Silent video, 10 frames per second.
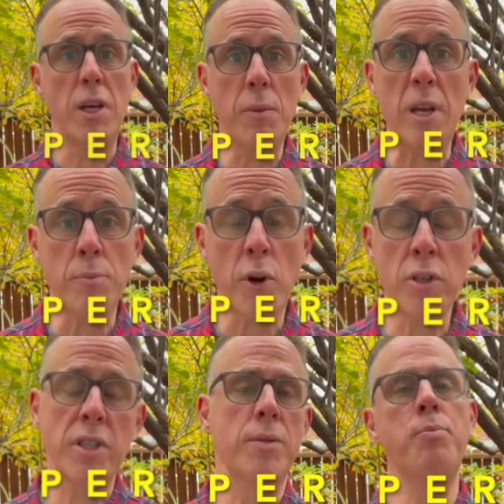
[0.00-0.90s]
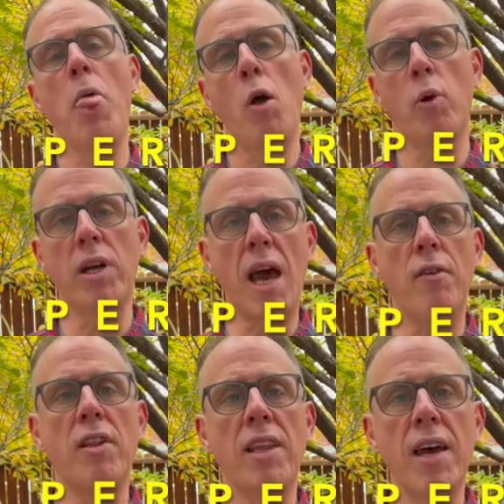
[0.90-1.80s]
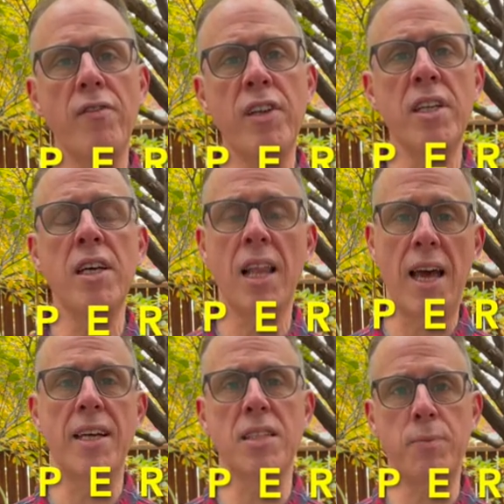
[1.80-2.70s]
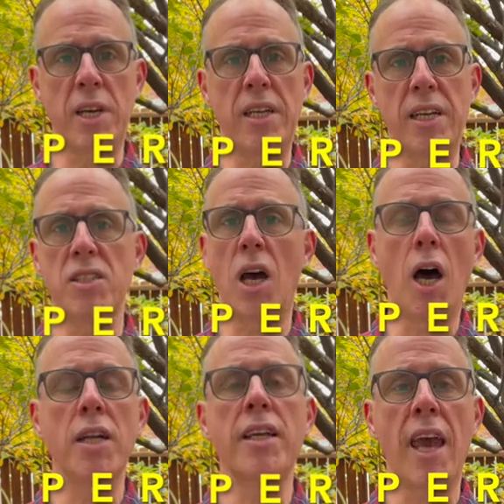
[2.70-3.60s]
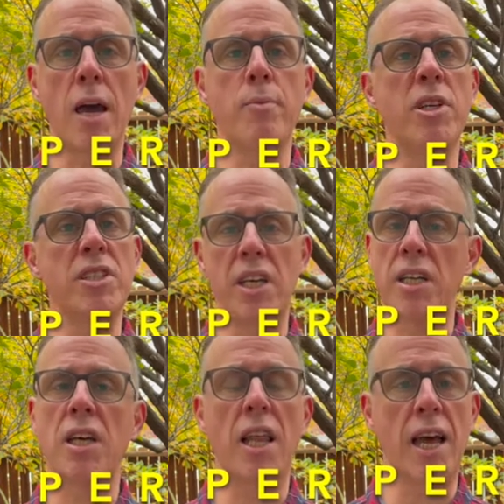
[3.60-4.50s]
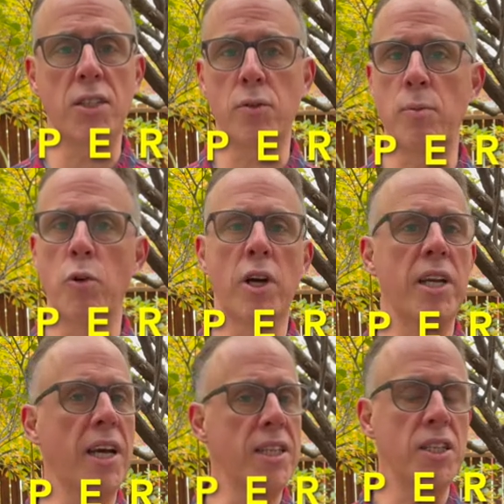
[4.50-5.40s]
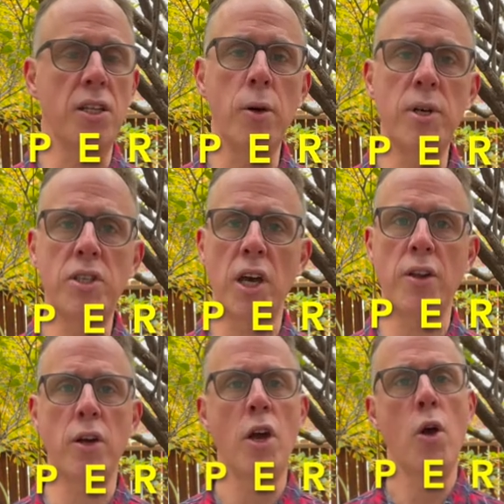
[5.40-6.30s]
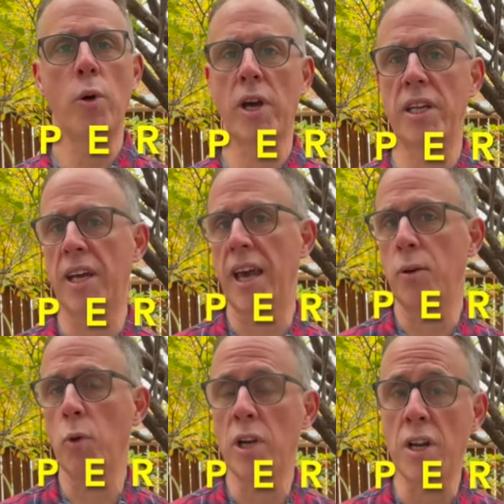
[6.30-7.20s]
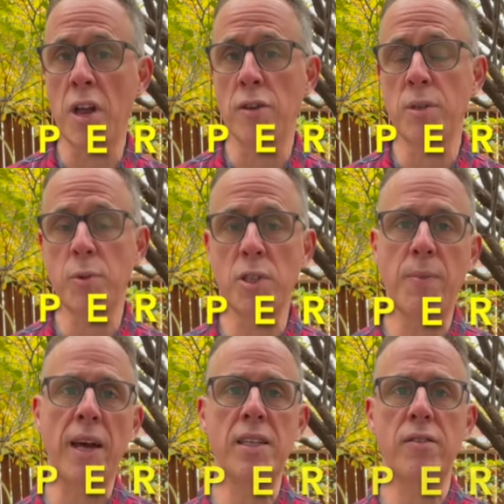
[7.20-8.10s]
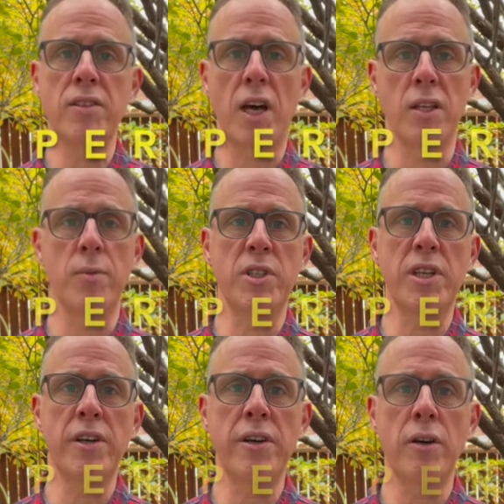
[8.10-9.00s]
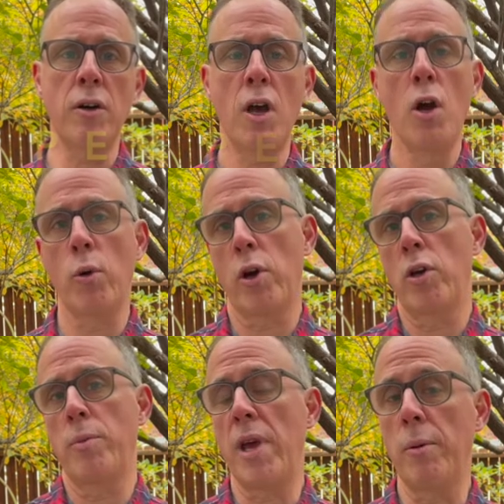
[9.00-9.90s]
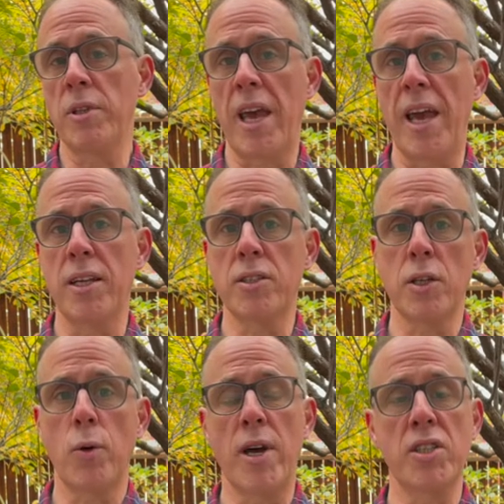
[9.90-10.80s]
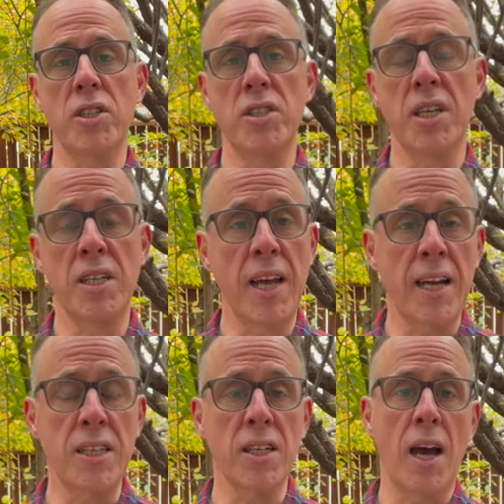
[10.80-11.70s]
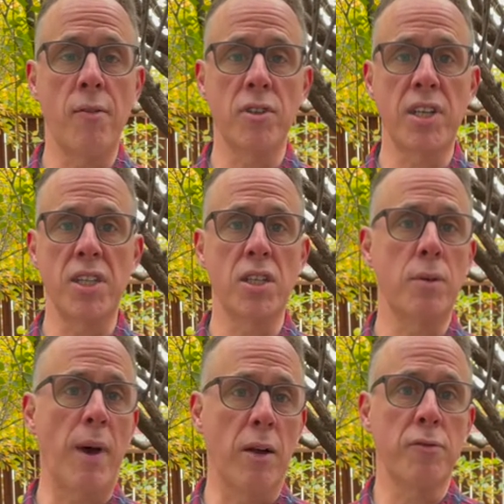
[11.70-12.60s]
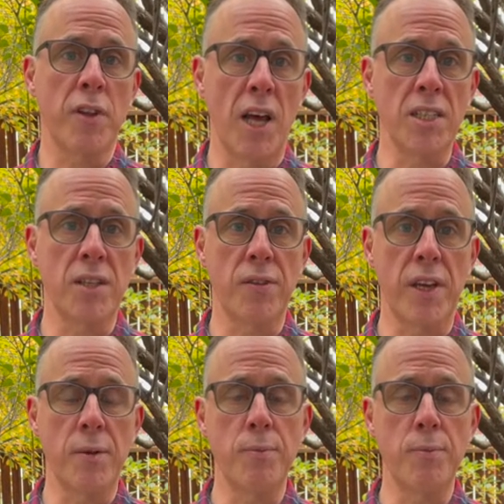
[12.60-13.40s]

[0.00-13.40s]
in person, we're going to have 11 class meetings on campus in a classroom. We're going to get to know each other. We're going to get one another's perspectives on the material. We're going to be able to answer questions and get into conversation about philosophy.